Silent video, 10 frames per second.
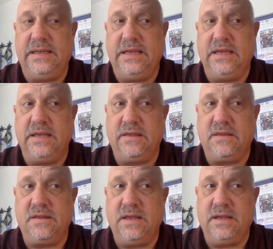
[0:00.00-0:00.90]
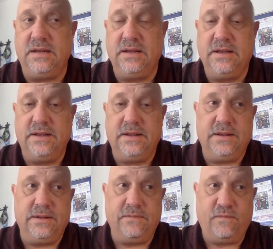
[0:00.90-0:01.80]
is that
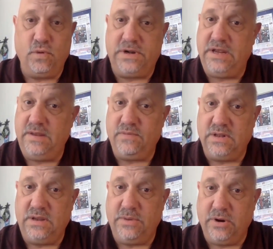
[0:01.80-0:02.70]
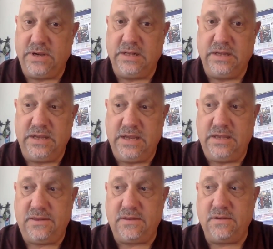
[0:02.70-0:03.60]
the 4 teams in the American League
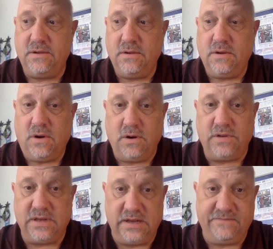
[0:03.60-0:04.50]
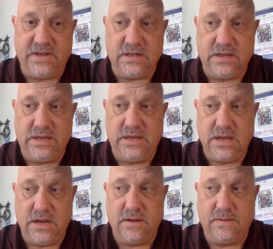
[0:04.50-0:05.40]
East are significantly
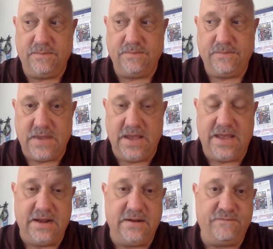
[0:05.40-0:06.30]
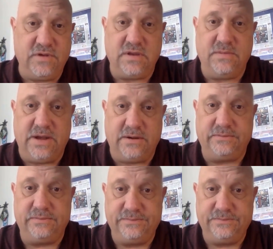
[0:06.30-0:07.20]
ahead of just about
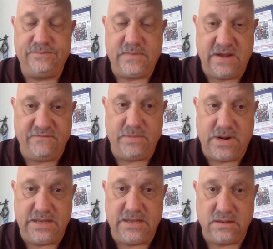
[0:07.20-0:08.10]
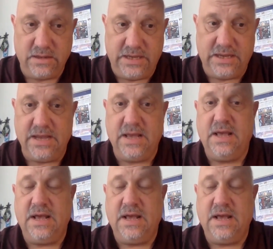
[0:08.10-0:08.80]
everybody in the league.